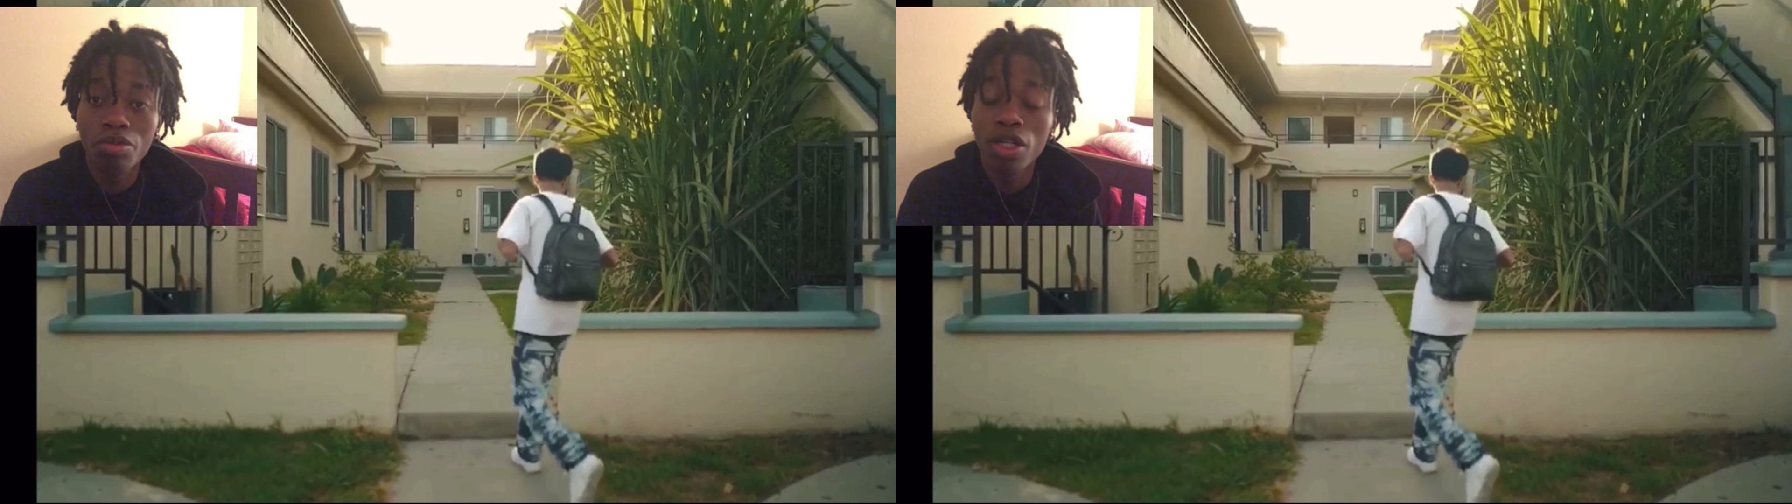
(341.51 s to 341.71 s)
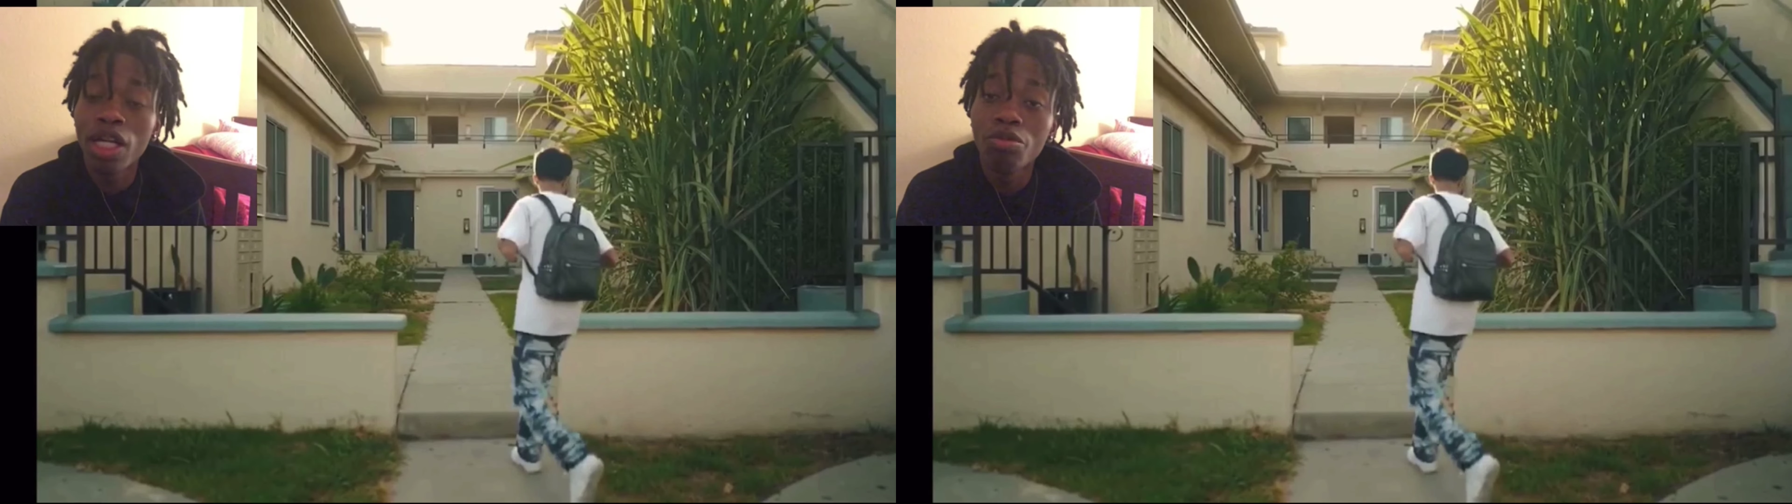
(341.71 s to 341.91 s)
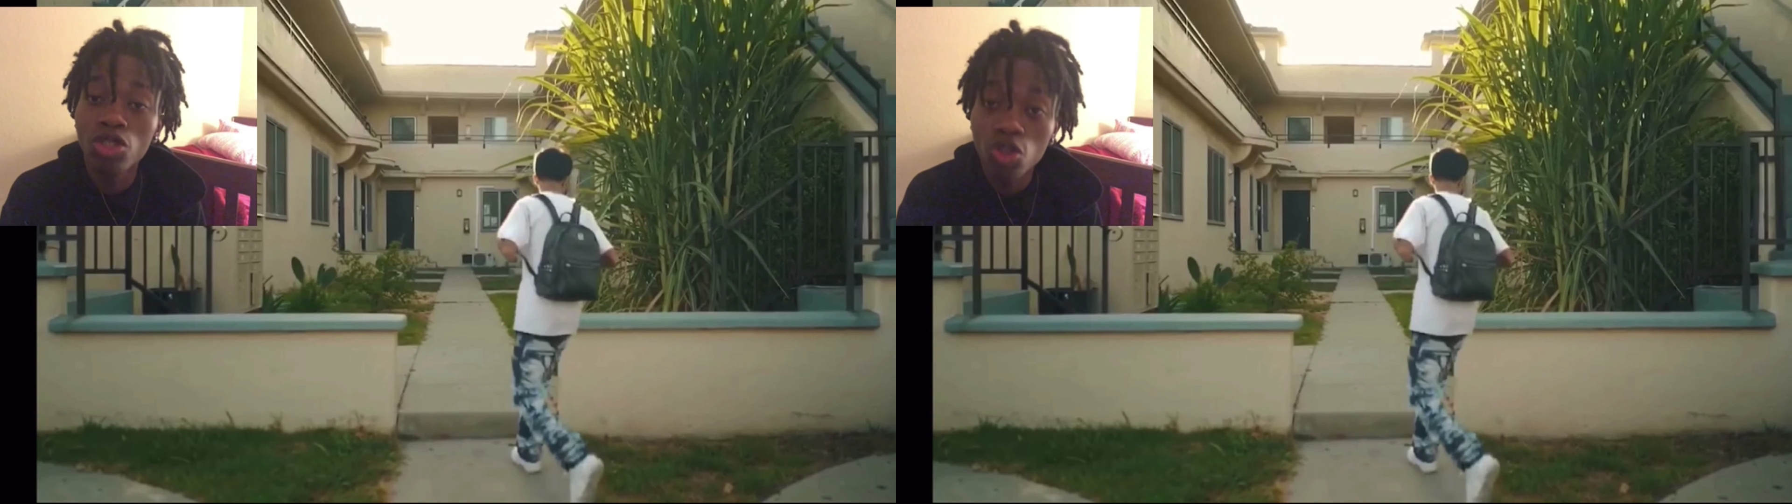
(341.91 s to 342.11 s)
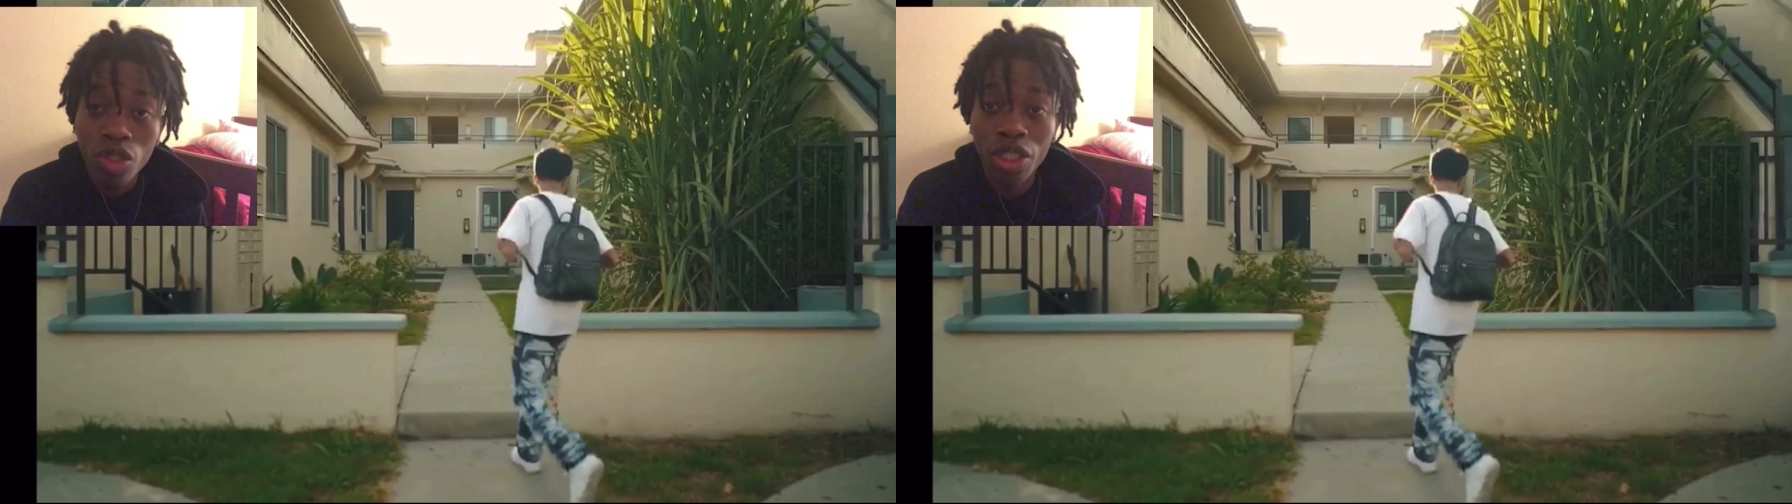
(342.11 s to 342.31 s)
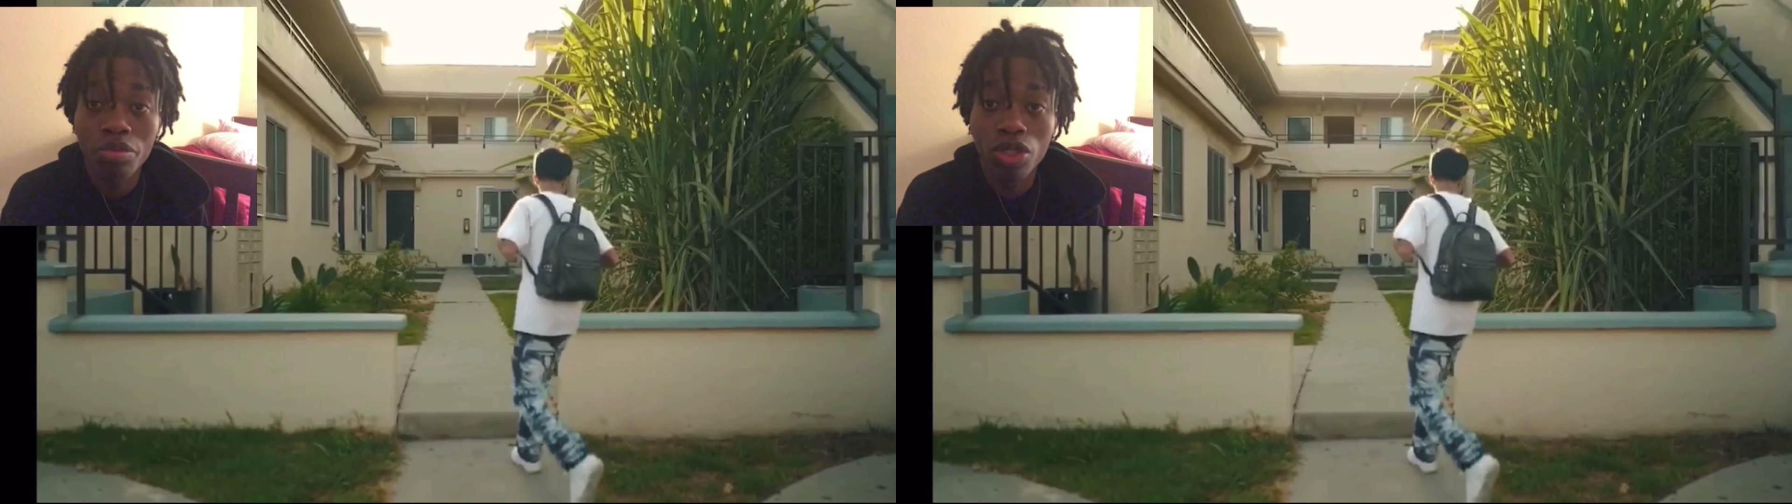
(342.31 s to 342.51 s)
bro, and I'm
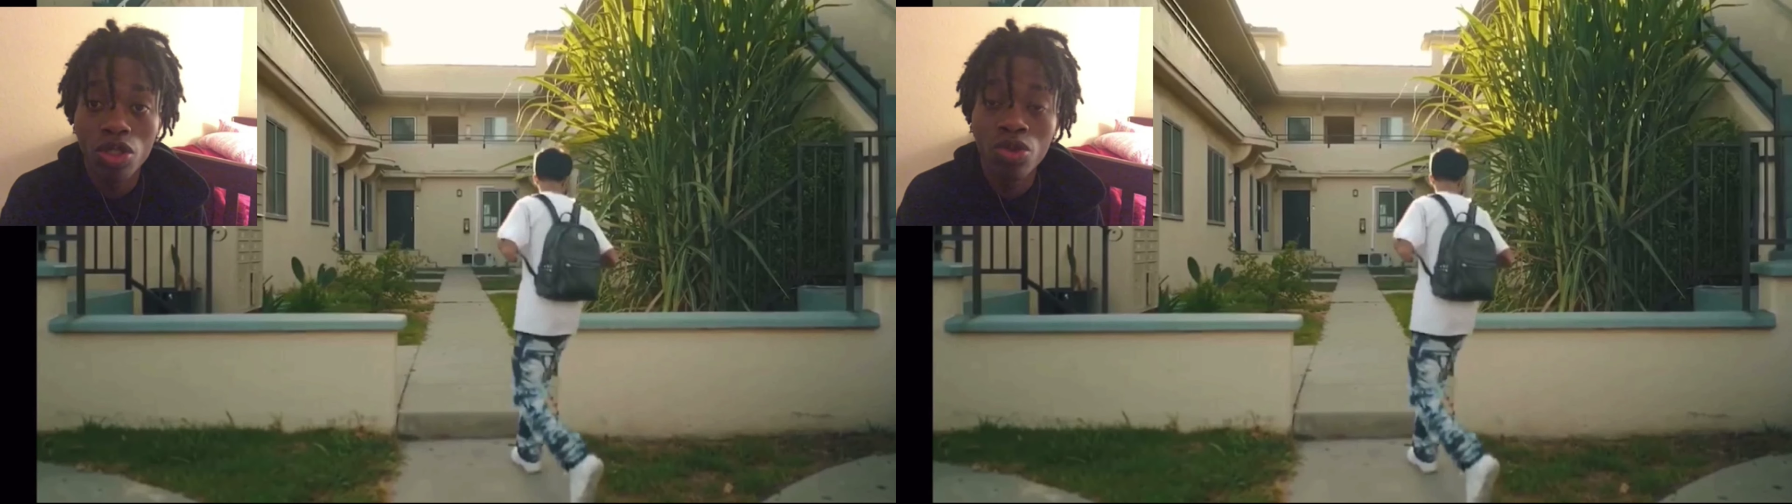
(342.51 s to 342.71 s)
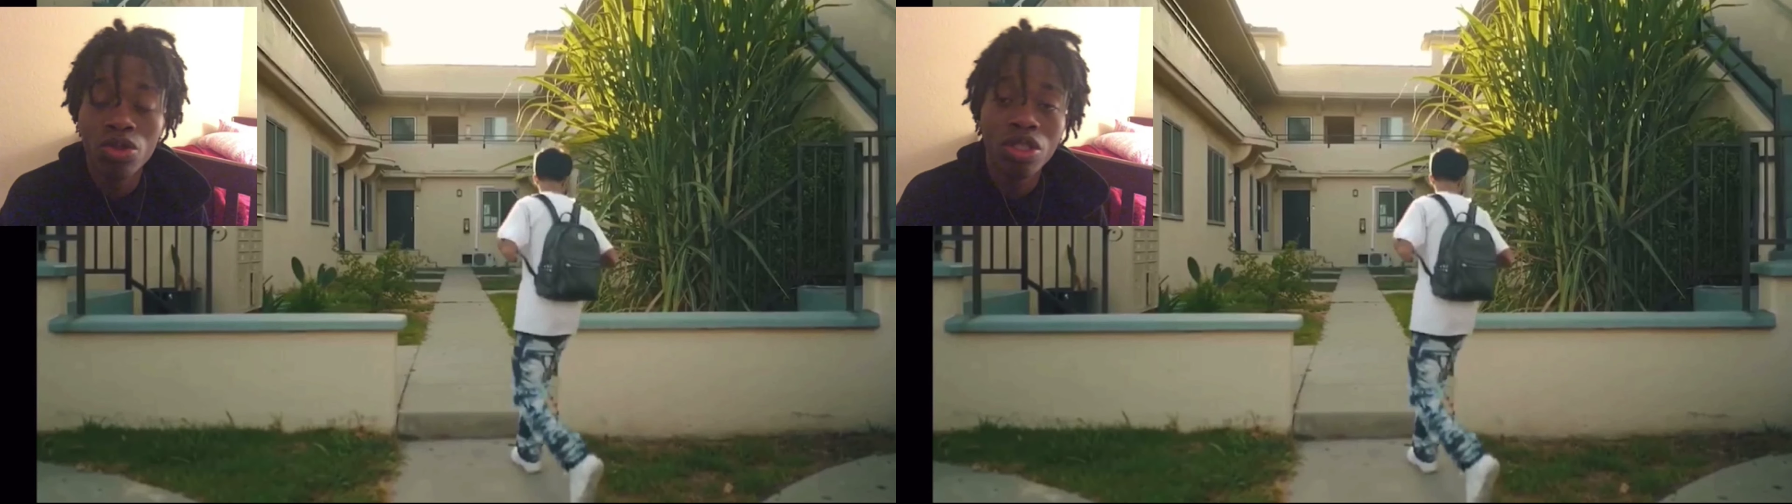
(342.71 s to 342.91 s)
doing it, bro.